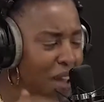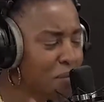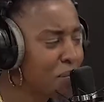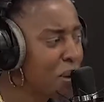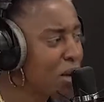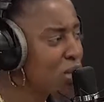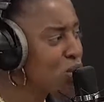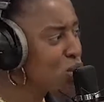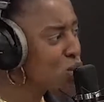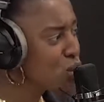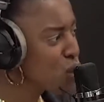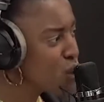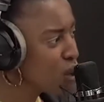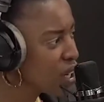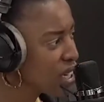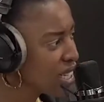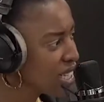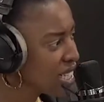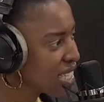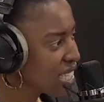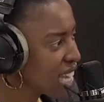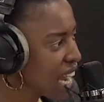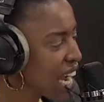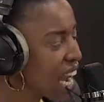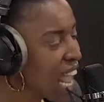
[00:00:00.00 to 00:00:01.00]
but you don't
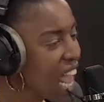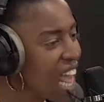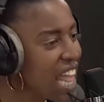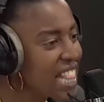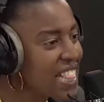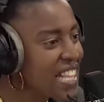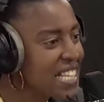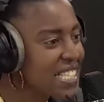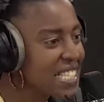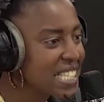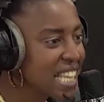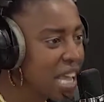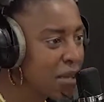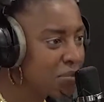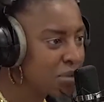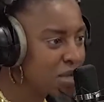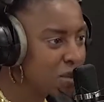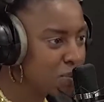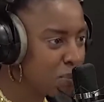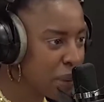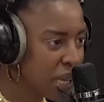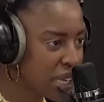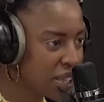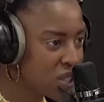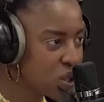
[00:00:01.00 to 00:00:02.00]
understand. The same
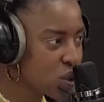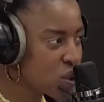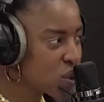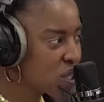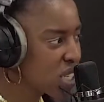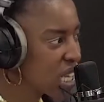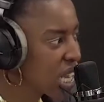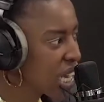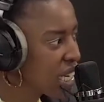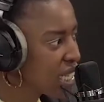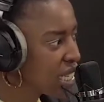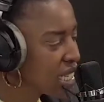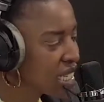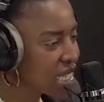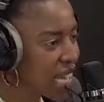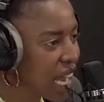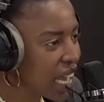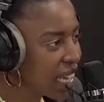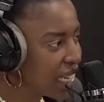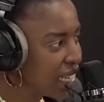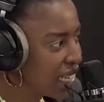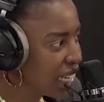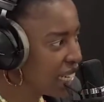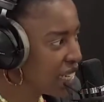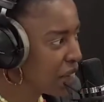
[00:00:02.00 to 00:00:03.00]
space you see an
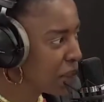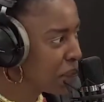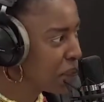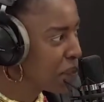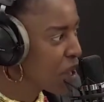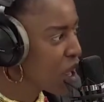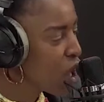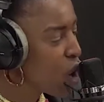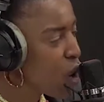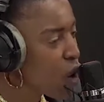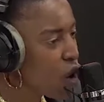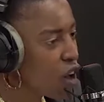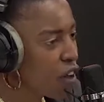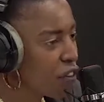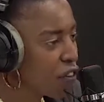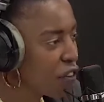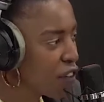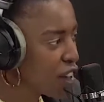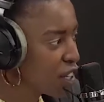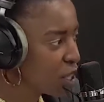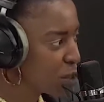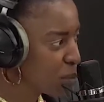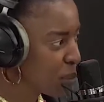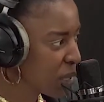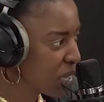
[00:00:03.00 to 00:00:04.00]
Italian or a
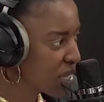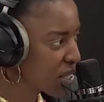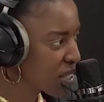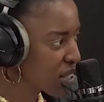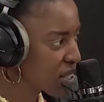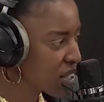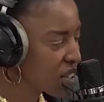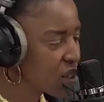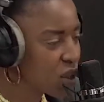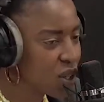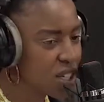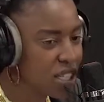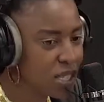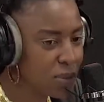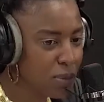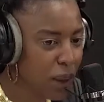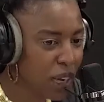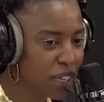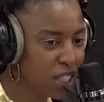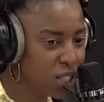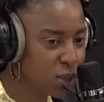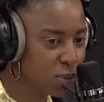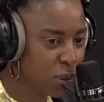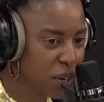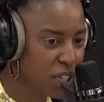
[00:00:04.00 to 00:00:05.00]
French person or a
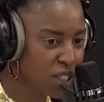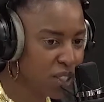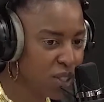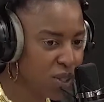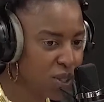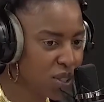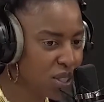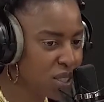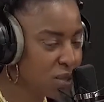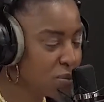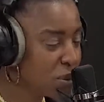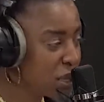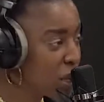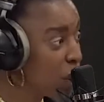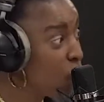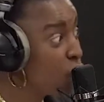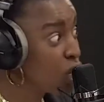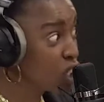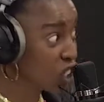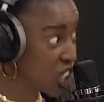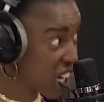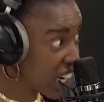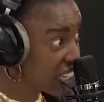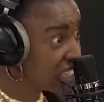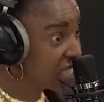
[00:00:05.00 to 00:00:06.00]
Spanish person or
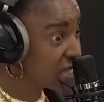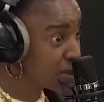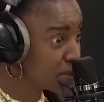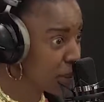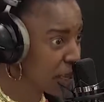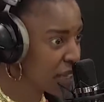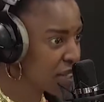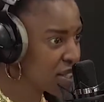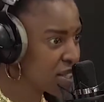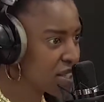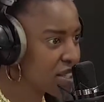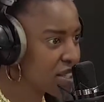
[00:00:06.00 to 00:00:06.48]
Chinese person.